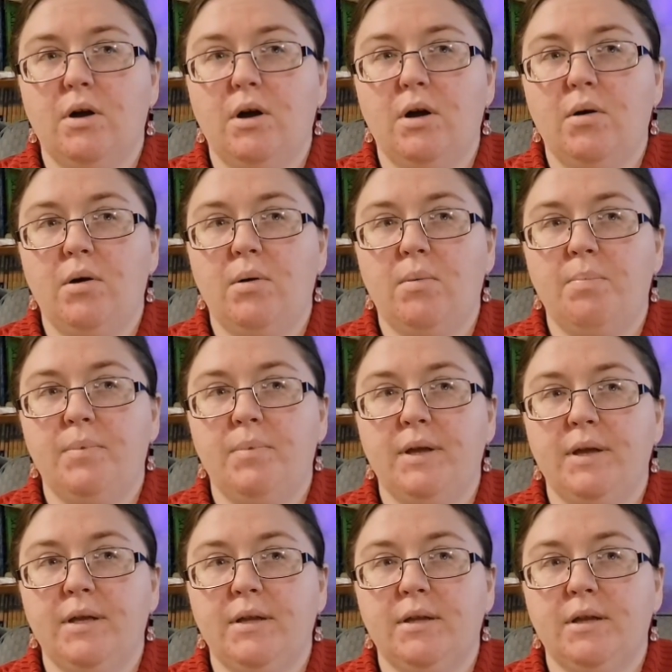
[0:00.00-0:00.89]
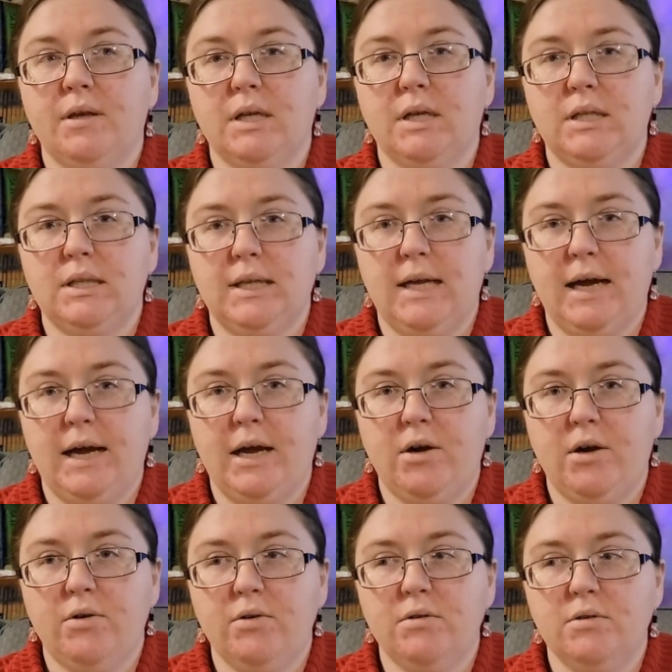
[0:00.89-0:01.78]
up in the
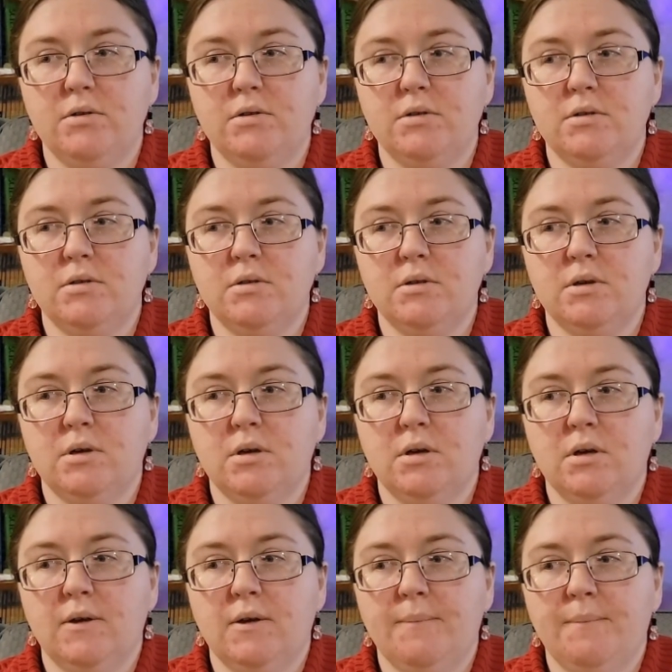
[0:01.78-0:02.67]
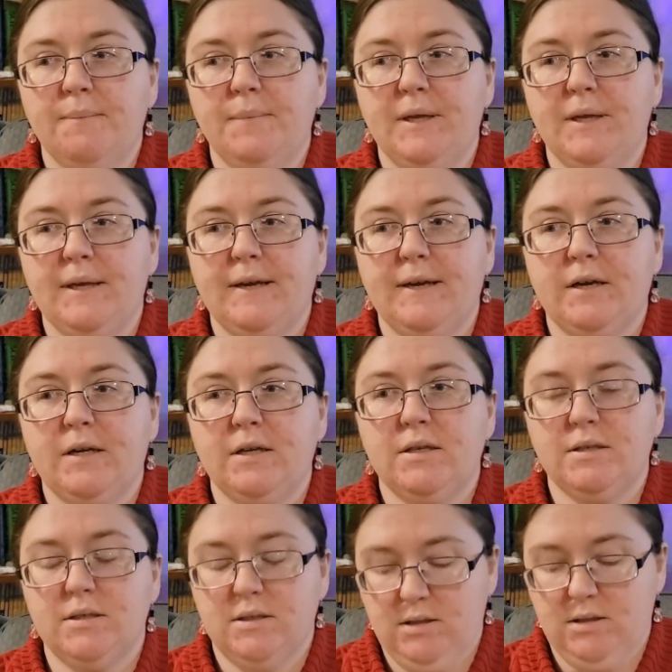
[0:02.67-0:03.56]
clouds
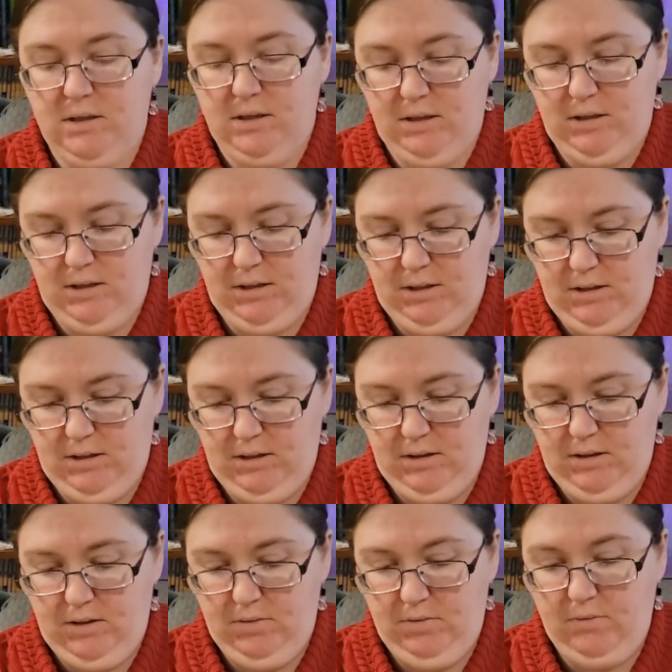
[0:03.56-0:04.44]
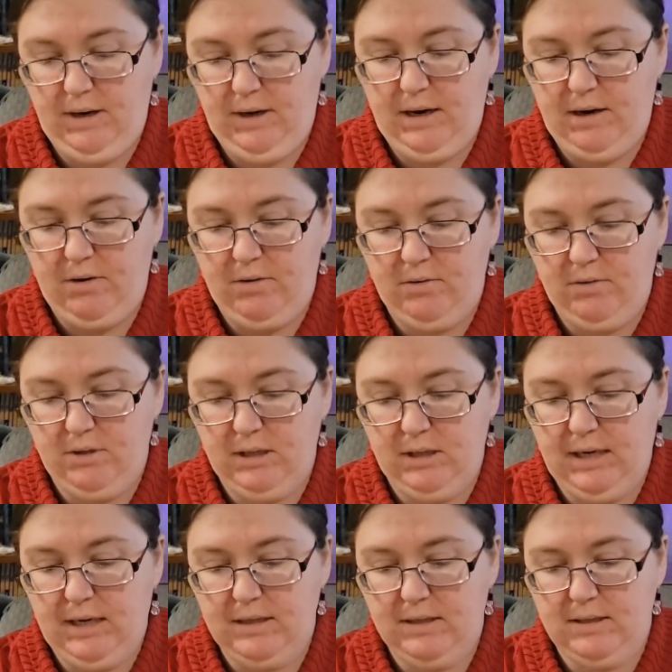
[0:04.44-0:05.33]
because the ground
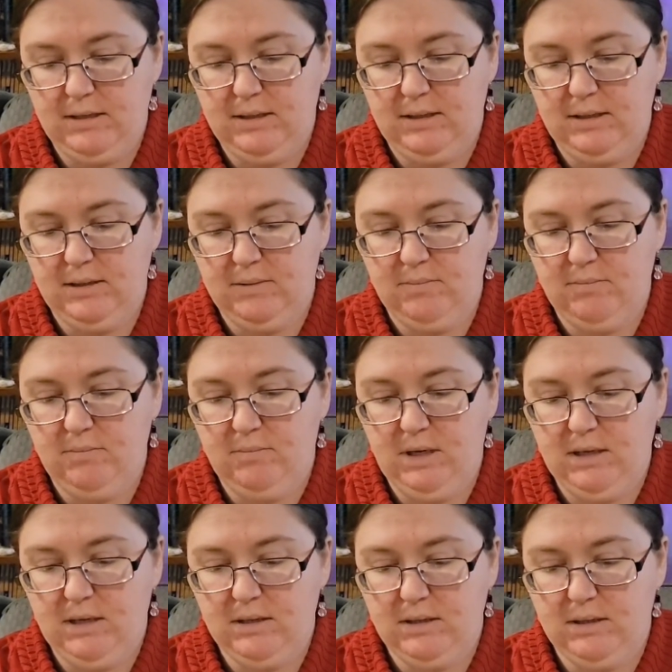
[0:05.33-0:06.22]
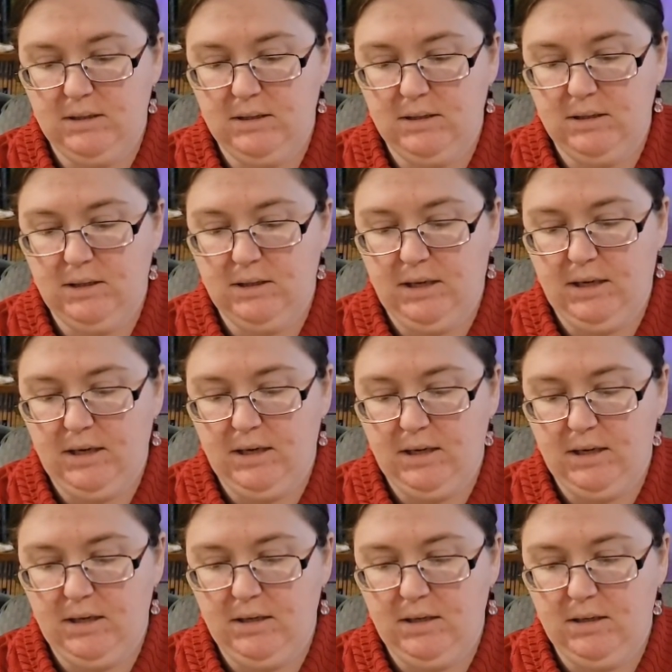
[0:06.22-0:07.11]
has this mist that
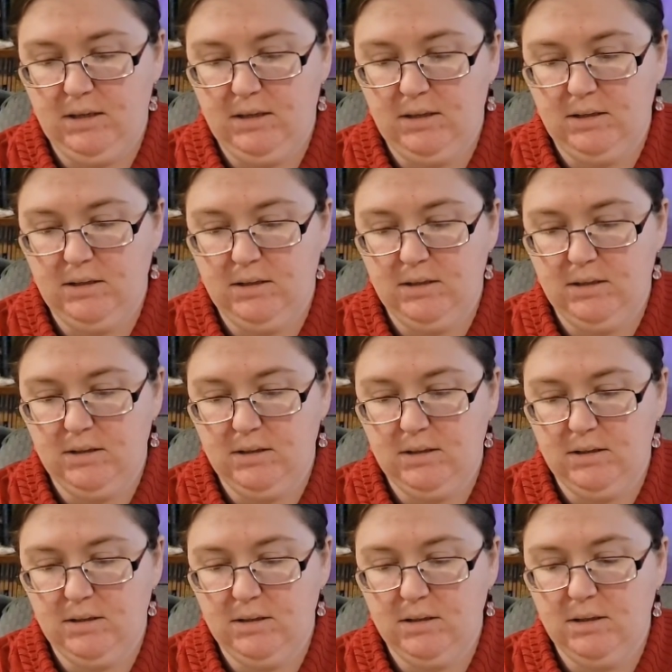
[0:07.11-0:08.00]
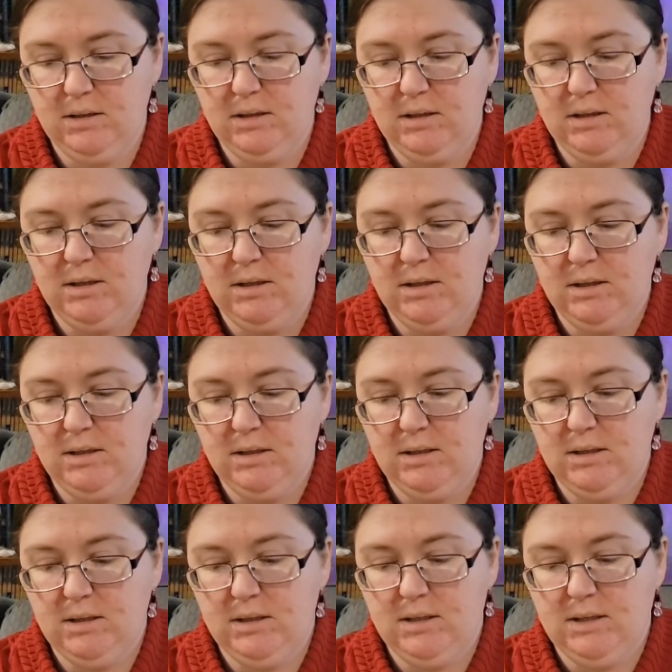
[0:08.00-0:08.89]
is
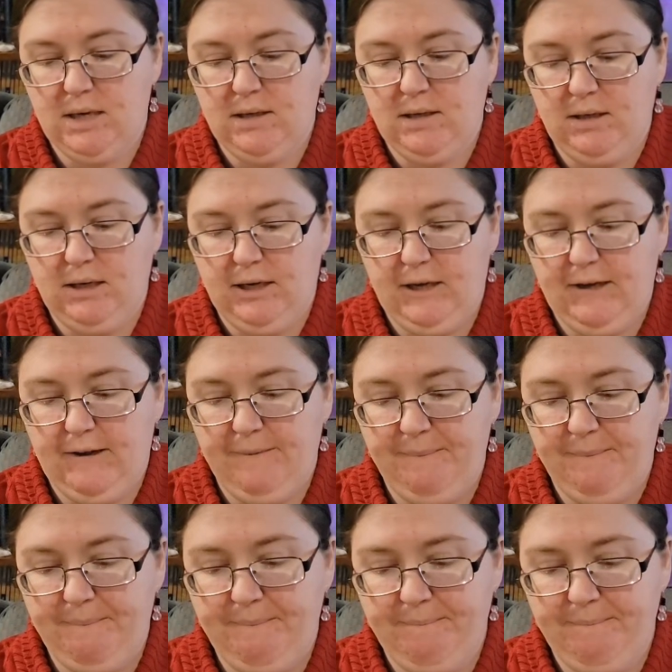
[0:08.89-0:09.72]
deadly.